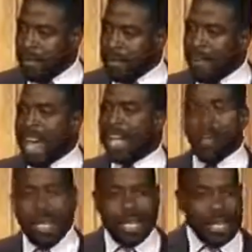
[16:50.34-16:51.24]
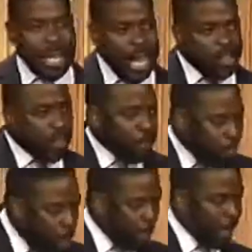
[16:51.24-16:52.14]
valuing each
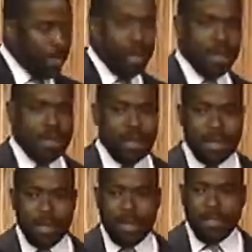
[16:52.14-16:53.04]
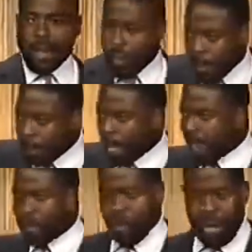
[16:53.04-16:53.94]
moment that we are
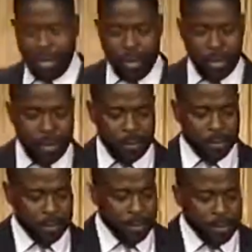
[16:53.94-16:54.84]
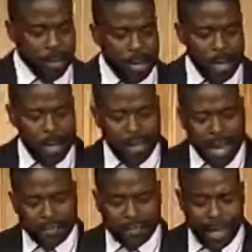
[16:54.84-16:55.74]
blessed with. The
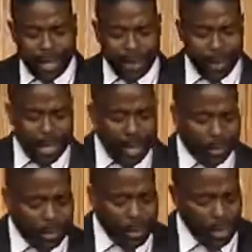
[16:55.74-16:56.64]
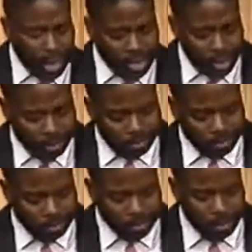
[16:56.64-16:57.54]
next thing that begins to nurture
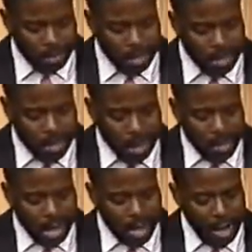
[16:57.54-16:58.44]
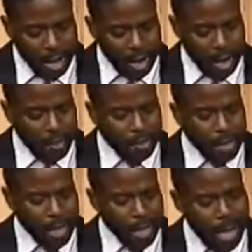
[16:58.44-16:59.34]
that hunger,
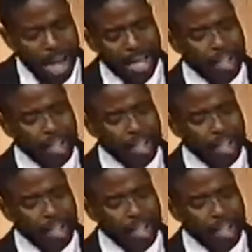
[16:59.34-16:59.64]
honor